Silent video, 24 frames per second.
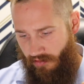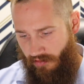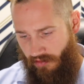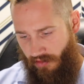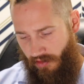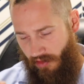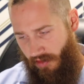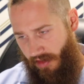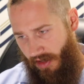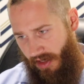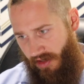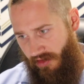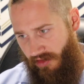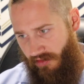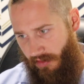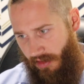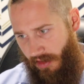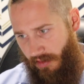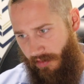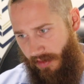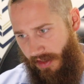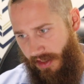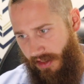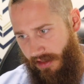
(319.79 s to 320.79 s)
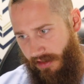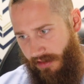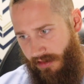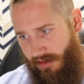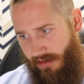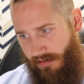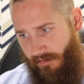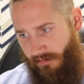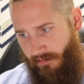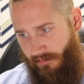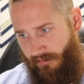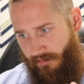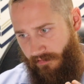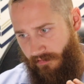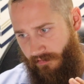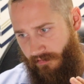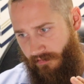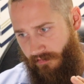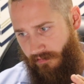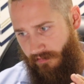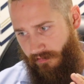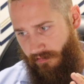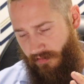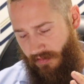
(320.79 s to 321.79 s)
they're there three weeks,
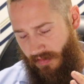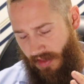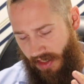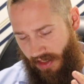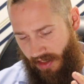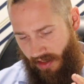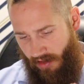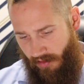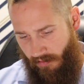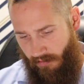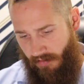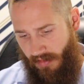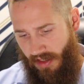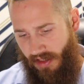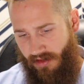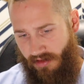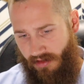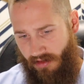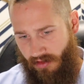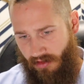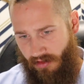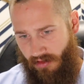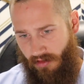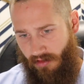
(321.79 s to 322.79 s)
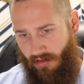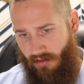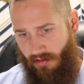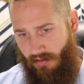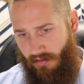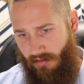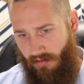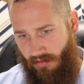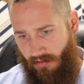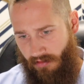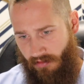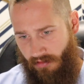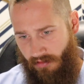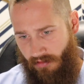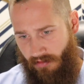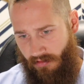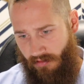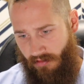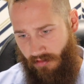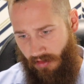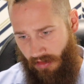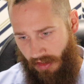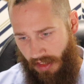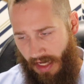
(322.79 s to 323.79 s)
they commit their
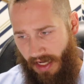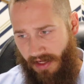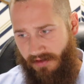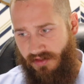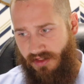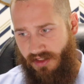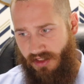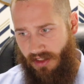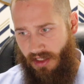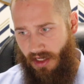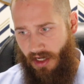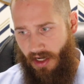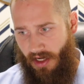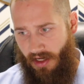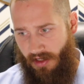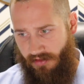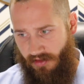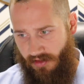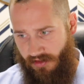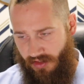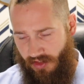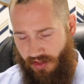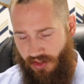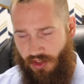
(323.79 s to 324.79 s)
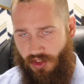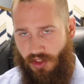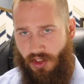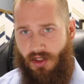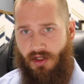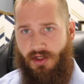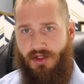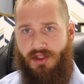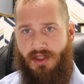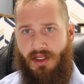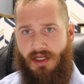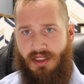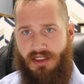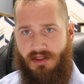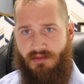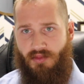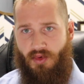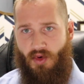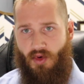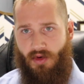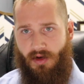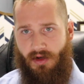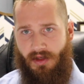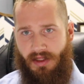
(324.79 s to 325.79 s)
the lives to God. There's a church that is
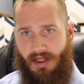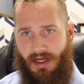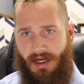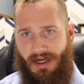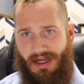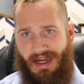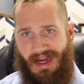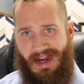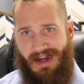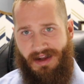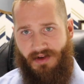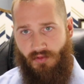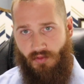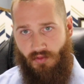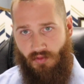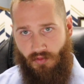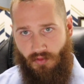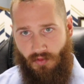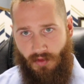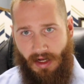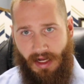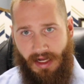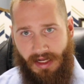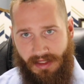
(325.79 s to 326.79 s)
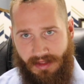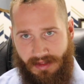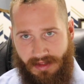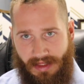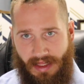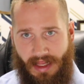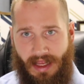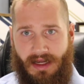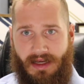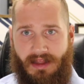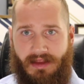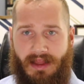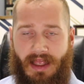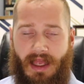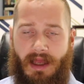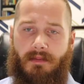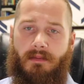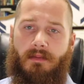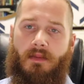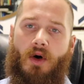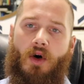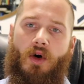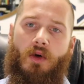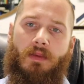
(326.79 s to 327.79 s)
born there, and right then in that
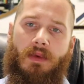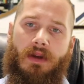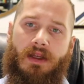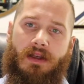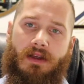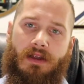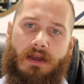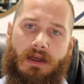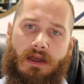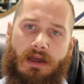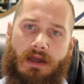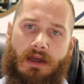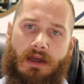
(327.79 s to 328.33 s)
moment,